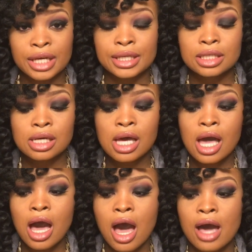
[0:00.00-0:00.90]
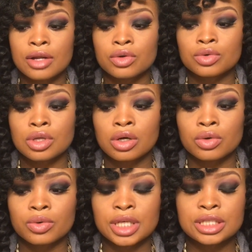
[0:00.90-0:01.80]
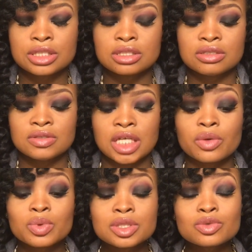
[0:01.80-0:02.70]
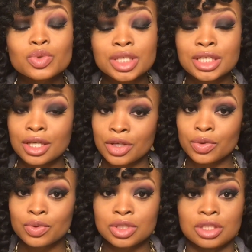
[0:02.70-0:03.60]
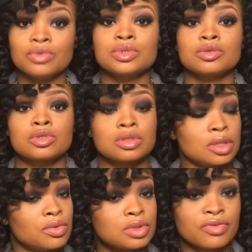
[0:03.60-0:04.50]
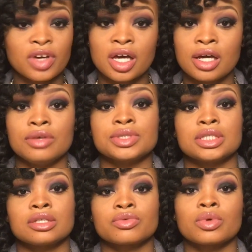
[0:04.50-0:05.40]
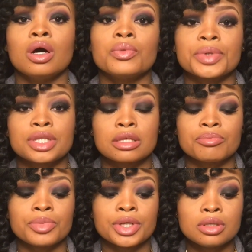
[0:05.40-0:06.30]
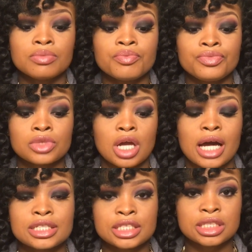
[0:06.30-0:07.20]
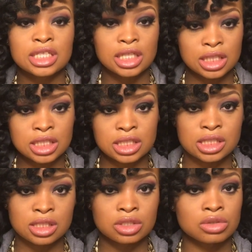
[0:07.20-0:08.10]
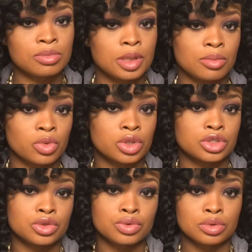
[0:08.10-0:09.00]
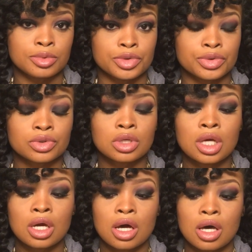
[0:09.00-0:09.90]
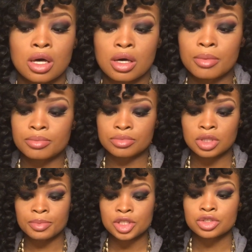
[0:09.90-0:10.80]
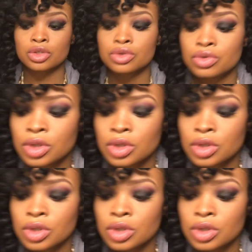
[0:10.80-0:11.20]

Like, I don't know. It was really huge and it was fine. There was nothing wrong with it, but I just think this is a little bit more suitable. Let me show you